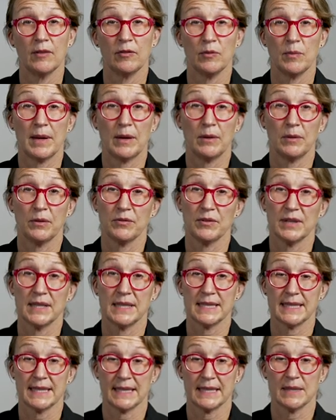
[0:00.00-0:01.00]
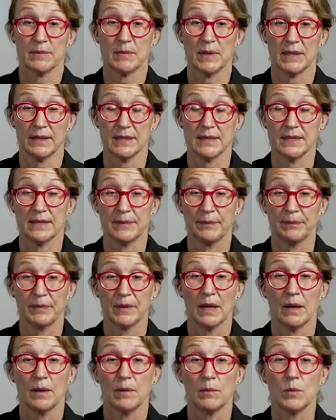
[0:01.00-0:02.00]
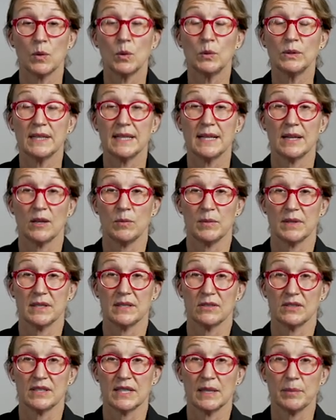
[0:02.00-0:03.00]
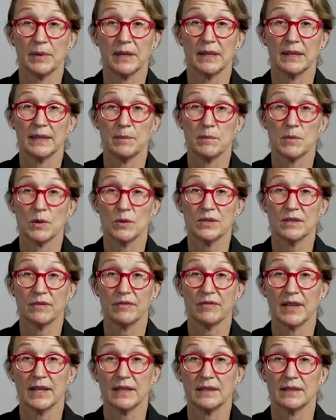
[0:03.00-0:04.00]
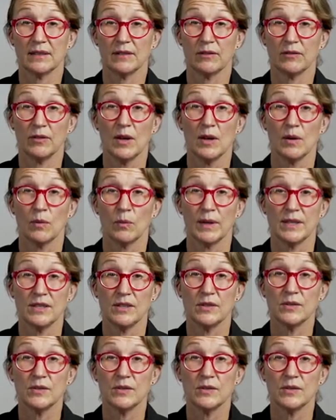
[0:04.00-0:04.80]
of about three to six months. Molding helmets are typically most effective when